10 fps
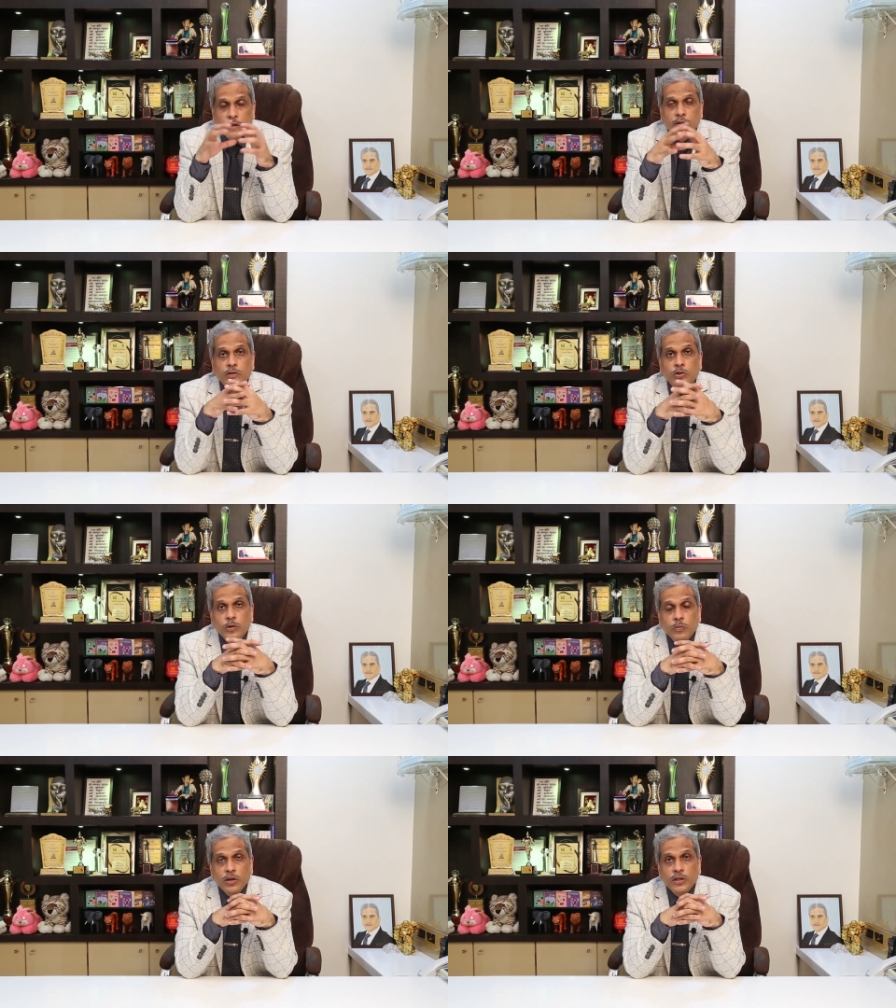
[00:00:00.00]

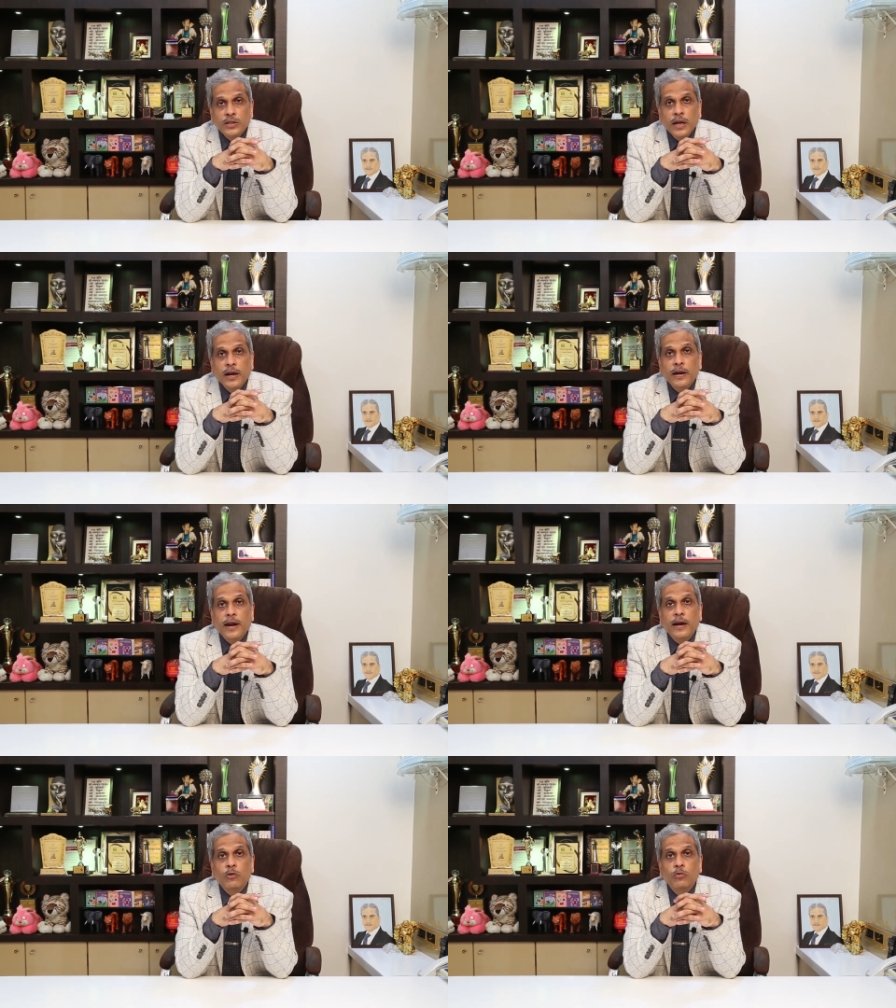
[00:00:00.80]
stimulus and
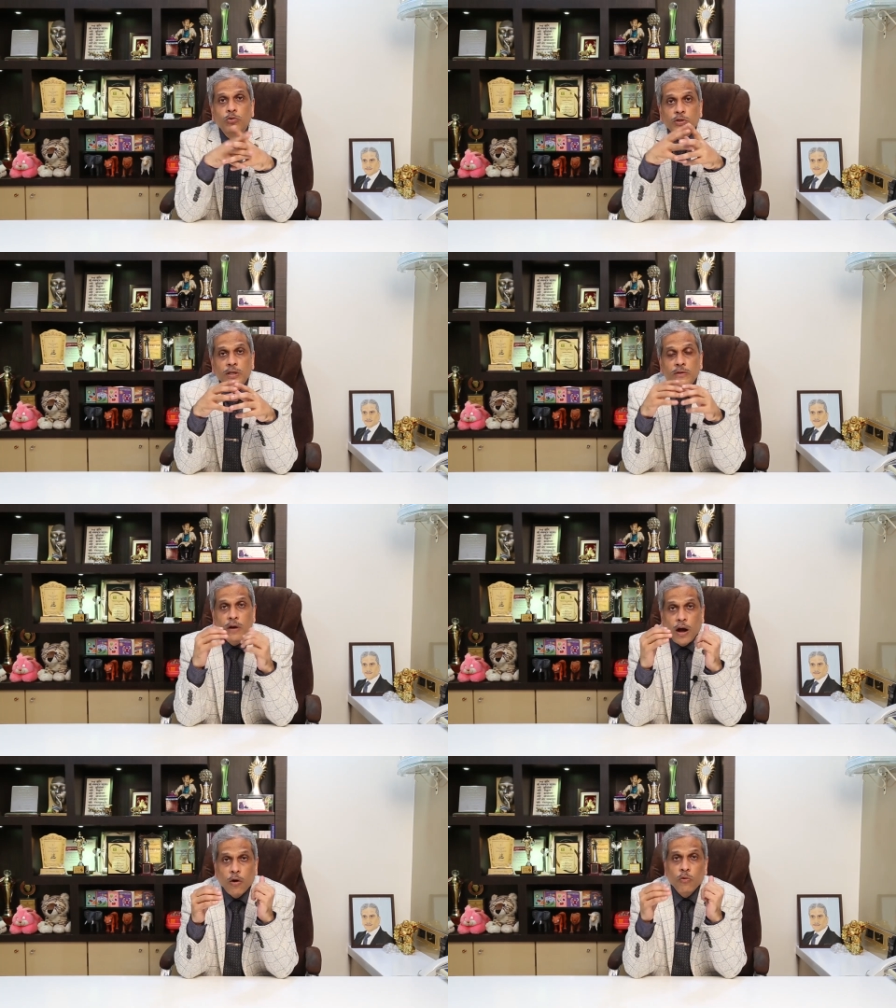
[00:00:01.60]
try to see
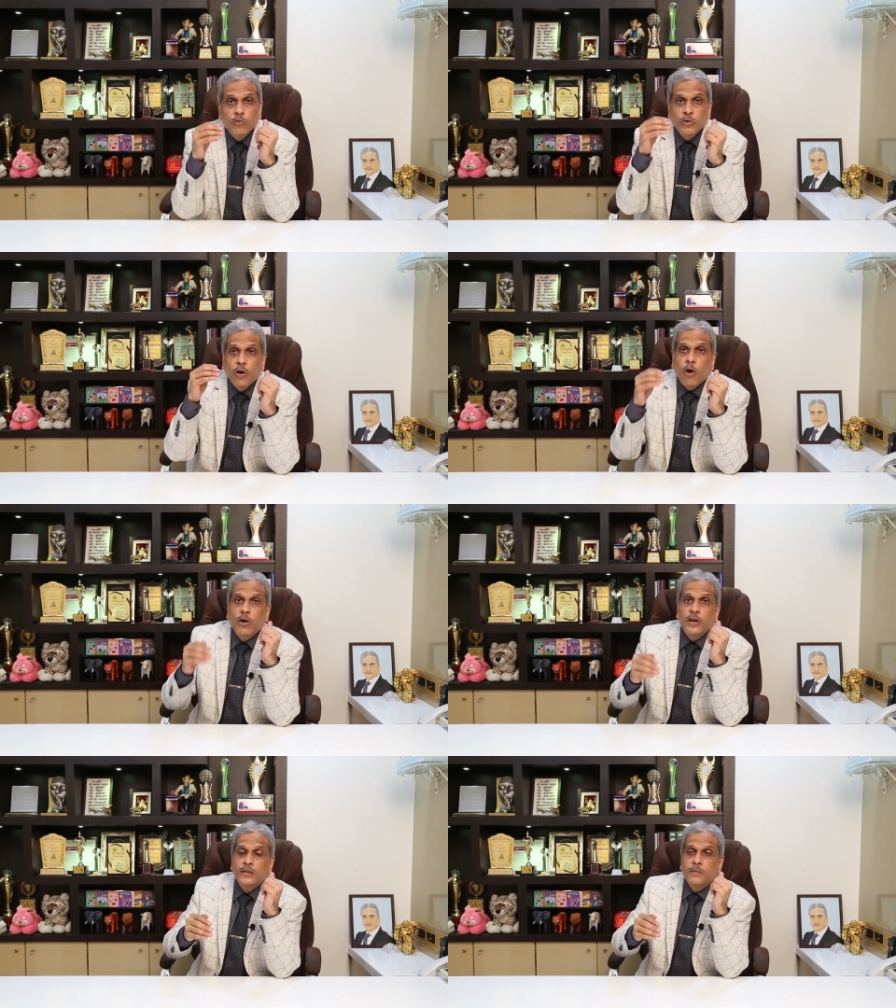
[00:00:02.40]
how the
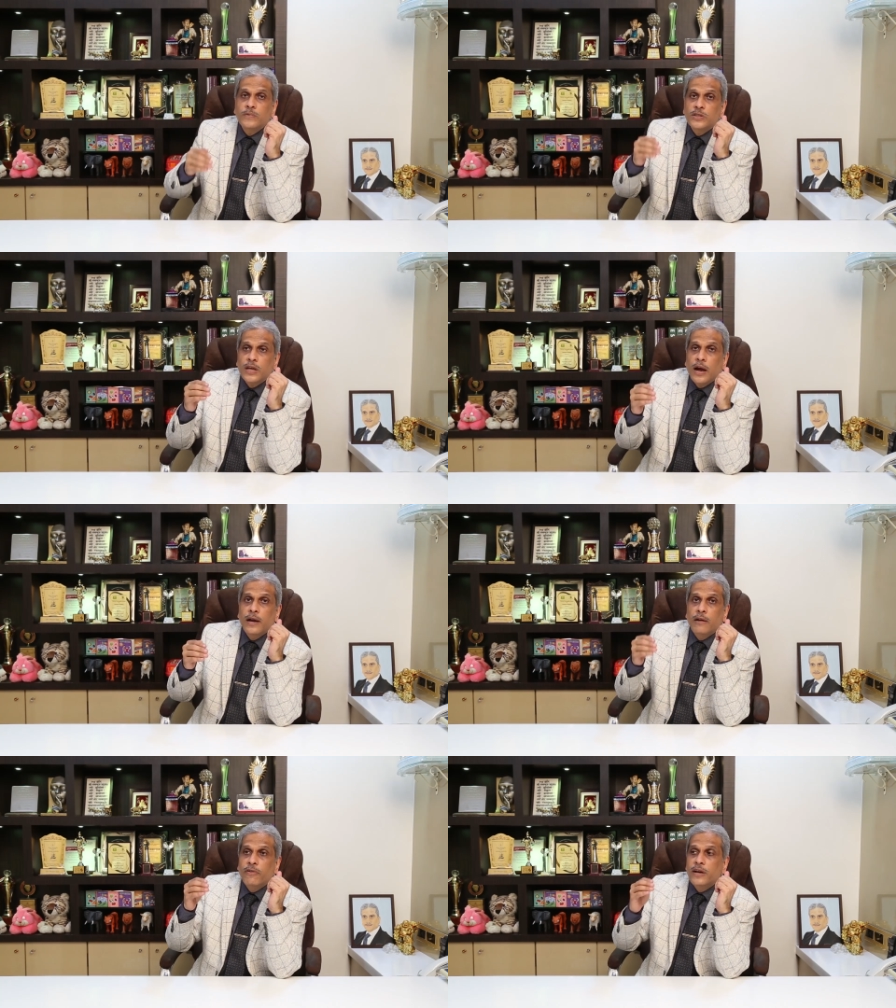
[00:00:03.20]
autism
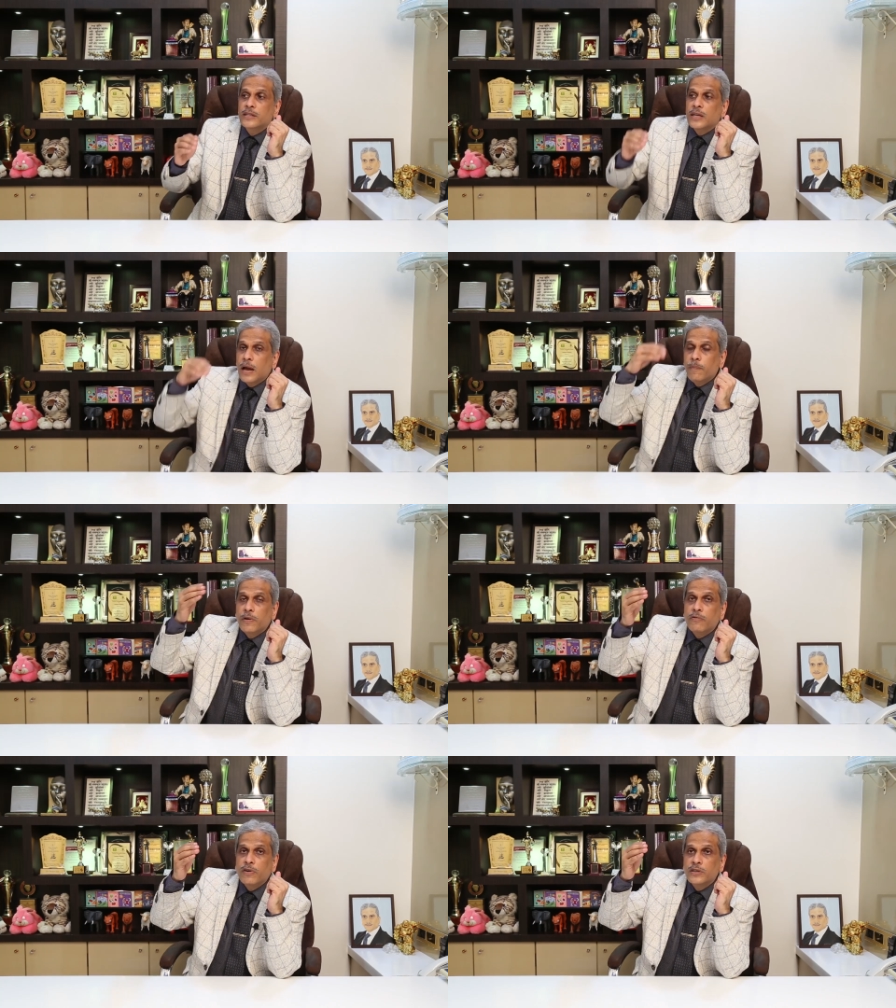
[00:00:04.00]
child, when is
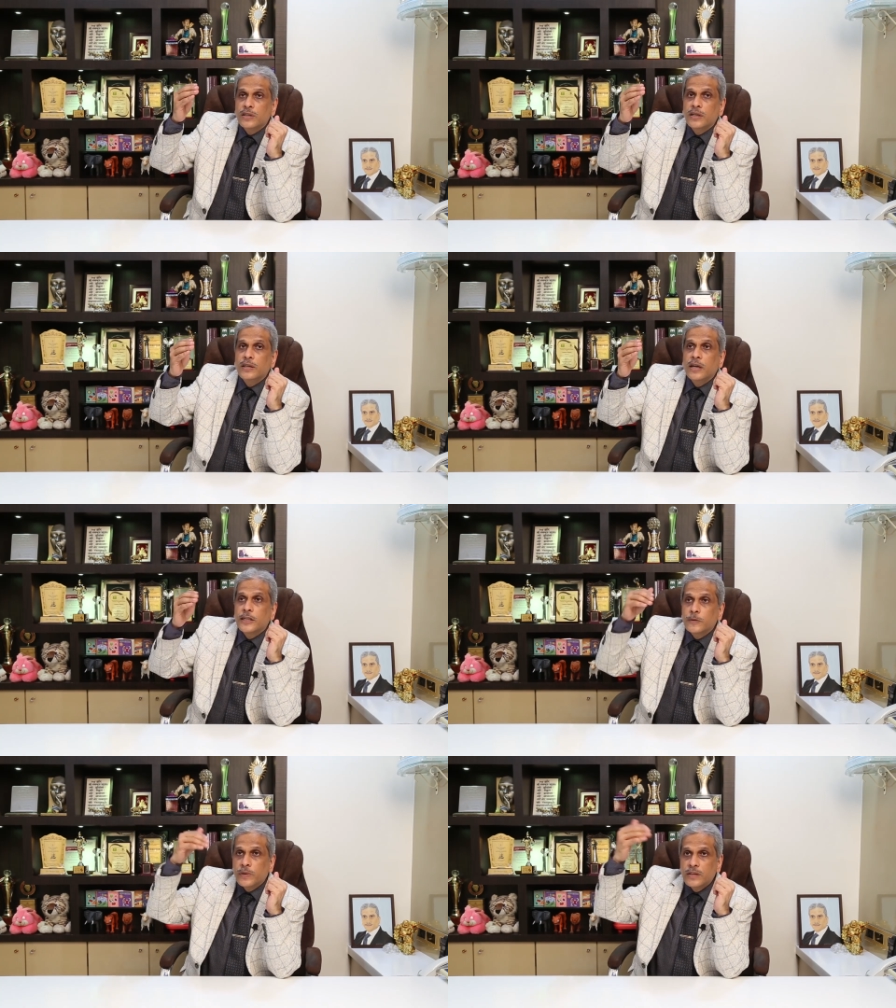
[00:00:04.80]
hyper functioning,
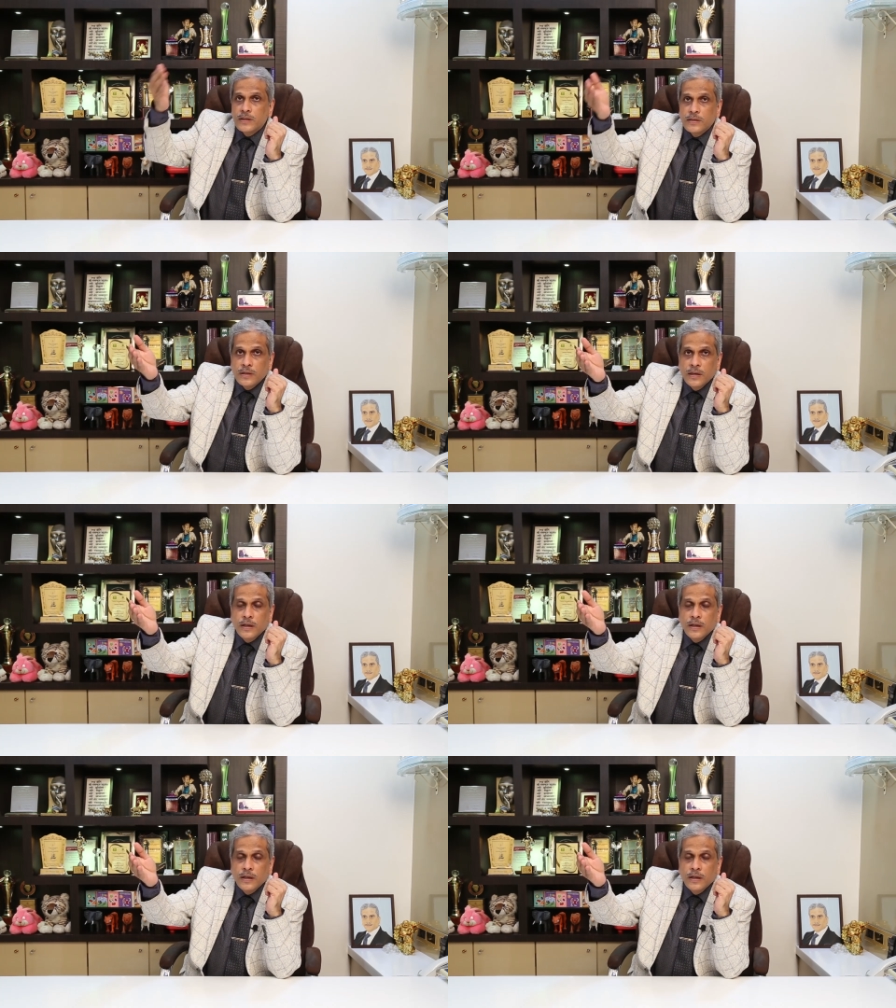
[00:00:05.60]
expresses